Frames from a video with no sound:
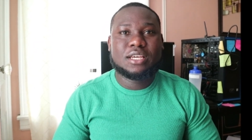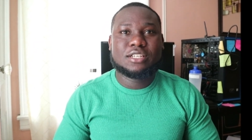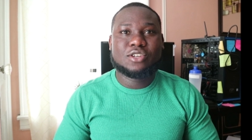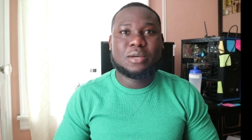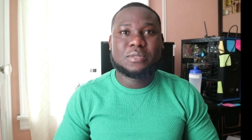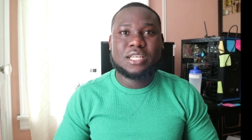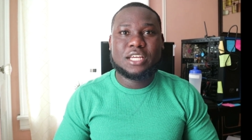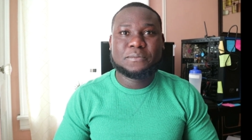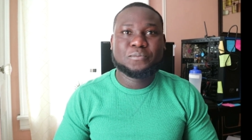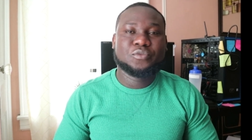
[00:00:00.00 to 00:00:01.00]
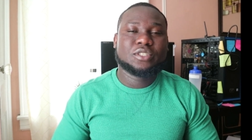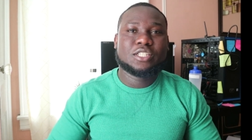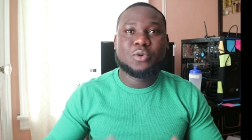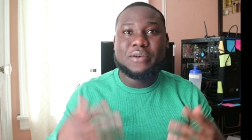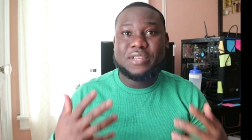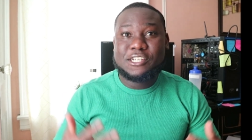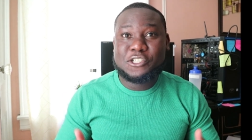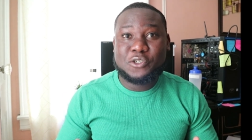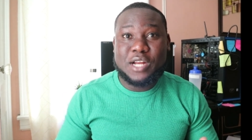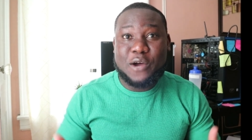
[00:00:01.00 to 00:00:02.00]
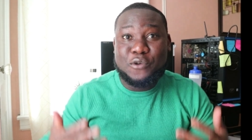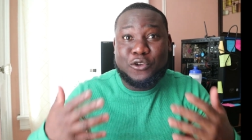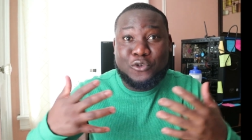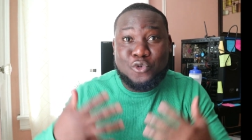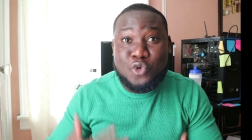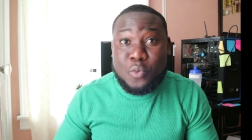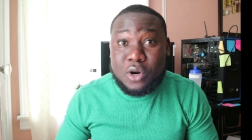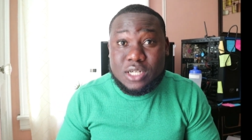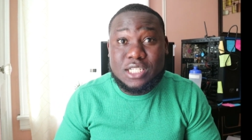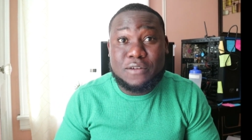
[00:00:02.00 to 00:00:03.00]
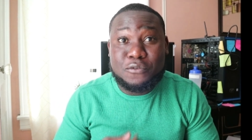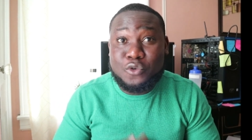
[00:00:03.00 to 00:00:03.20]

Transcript: You know what I'm saying? So we have to ensure that we groom ourselves.